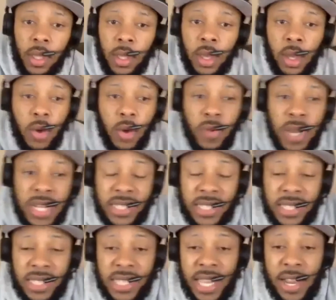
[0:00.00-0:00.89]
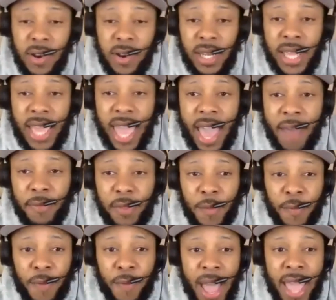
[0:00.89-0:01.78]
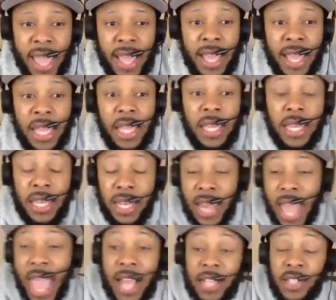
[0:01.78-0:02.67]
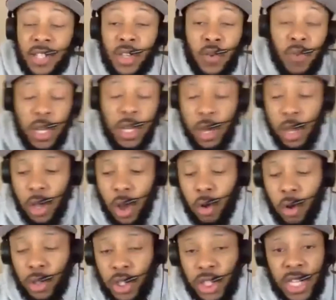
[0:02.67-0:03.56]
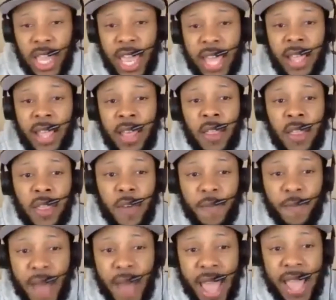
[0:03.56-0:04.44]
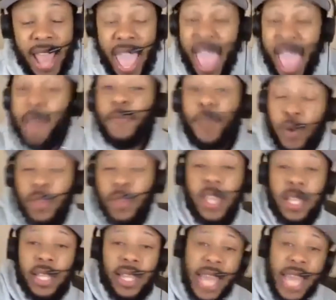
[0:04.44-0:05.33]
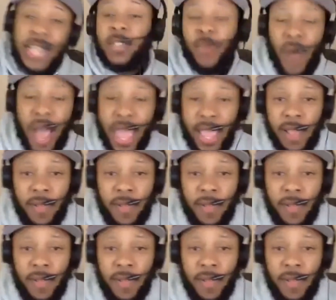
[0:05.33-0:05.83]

You don't necessarily have to fight next. You could negotiate the fight after the next fight.